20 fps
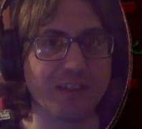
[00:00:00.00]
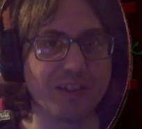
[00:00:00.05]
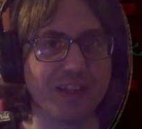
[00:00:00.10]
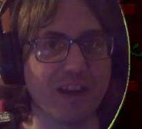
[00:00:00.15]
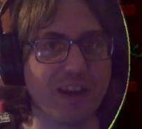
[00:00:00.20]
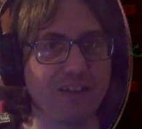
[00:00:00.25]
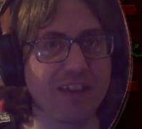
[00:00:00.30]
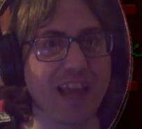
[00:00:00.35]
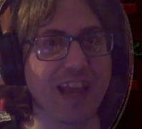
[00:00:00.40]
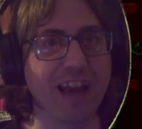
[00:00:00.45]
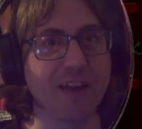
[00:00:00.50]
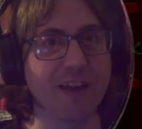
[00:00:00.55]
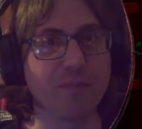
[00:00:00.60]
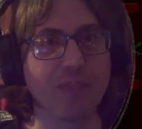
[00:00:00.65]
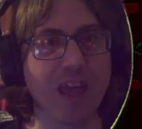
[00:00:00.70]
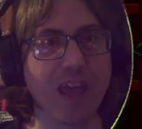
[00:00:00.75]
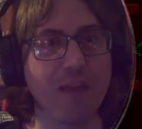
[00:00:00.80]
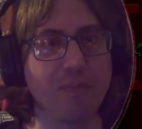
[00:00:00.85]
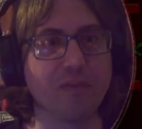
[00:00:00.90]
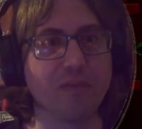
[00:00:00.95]
you know, get
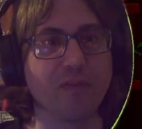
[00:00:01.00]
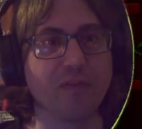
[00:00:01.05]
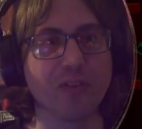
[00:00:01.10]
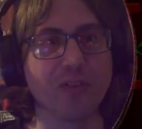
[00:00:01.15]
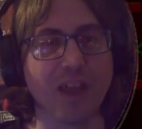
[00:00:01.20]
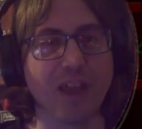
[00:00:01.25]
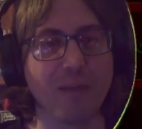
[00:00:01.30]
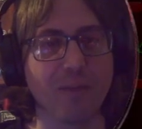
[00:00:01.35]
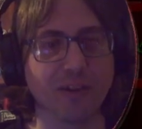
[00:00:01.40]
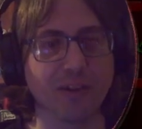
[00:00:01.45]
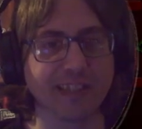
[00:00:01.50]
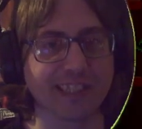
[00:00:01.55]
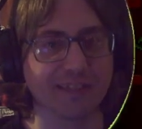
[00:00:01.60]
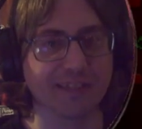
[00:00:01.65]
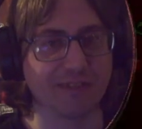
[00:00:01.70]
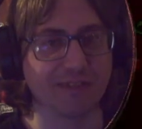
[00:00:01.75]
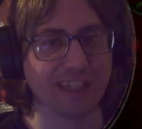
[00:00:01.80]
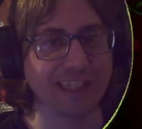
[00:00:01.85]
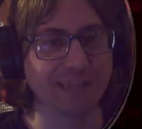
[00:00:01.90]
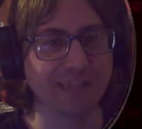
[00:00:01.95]
up there before that
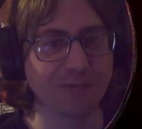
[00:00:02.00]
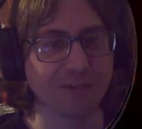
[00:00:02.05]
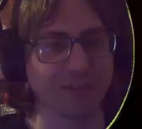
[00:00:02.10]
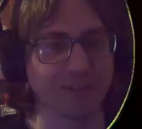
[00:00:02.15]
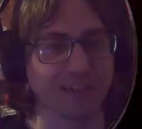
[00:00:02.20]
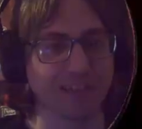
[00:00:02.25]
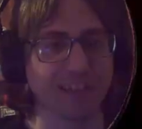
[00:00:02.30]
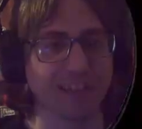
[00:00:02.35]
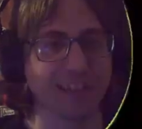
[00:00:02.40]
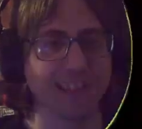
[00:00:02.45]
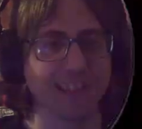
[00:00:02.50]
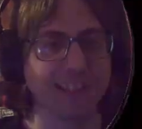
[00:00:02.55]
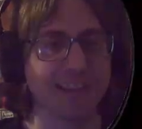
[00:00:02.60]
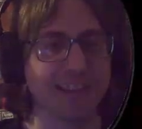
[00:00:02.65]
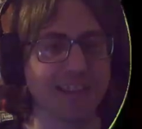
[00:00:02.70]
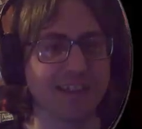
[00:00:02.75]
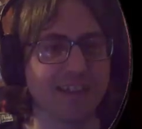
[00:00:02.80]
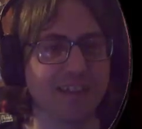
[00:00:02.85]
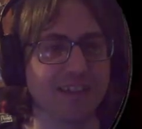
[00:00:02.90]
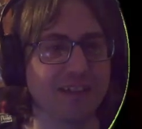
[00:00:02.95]
monster respawns.
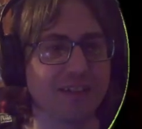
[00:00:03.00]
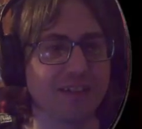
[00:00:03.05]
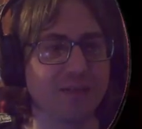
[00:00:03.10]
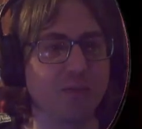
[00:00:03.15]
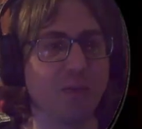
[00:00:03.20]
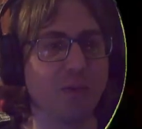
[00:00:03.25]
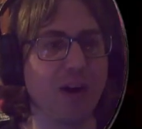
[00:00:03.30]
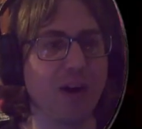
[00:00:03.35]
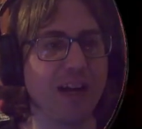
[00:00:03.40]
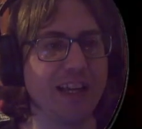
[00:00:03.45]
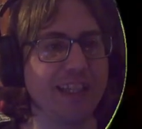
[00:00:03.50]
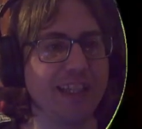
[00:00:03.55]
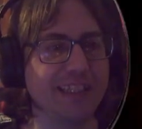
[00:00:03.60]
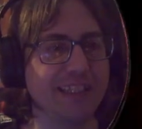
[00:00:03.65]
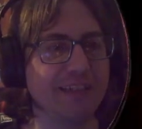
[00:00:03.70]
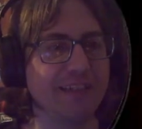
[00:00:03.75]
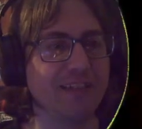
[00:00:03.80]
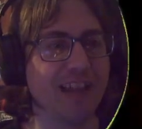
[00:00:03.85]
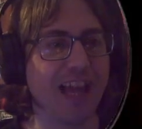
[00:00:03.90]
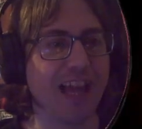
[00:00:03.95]
Why are you
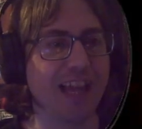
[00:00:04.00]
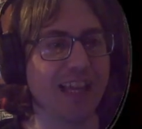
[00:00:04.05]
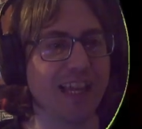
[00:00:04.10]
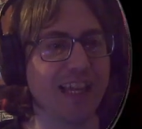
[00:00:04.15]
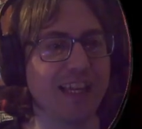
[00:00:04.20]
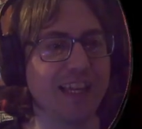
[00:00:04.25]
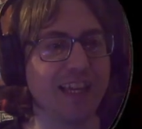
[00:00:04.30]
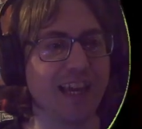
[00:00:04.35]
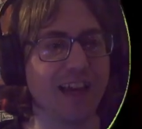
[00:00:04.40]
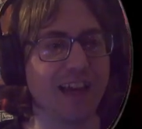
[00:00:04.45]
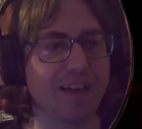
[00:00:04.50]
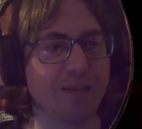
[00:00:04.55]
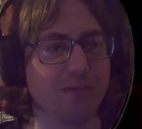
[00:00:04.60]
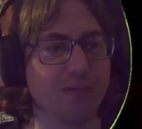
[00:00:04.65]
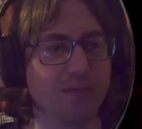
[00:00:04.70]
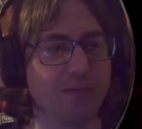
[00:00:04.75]
so laggy now?